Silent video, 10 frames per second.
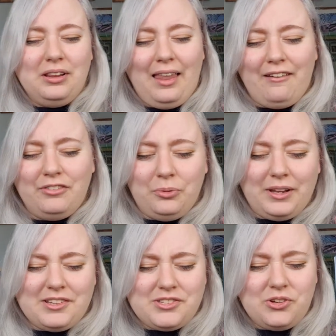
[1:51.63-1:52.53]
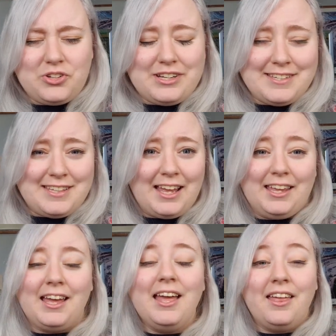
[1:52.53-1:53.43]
left-wing socialist dyke